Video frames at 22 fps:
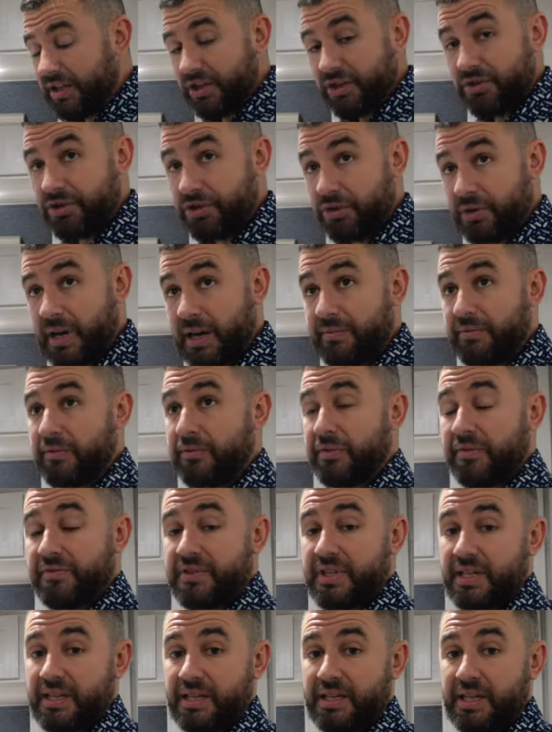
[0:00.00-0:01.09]
you do have a
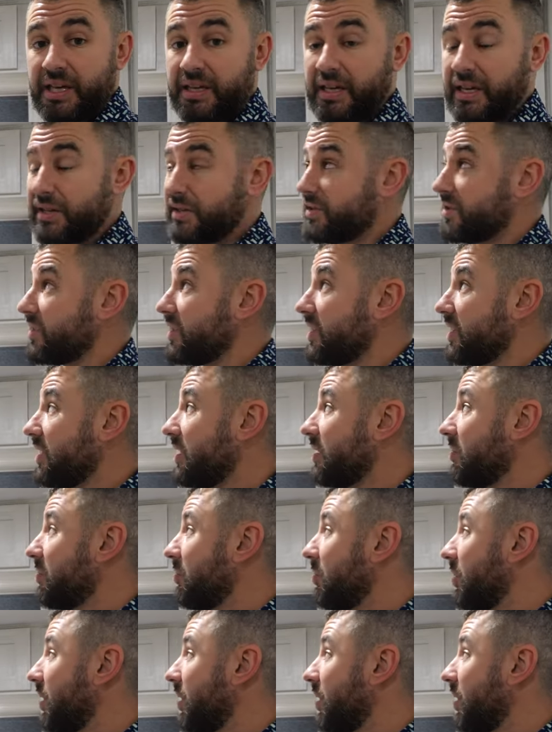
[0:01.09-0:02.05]
15K AC,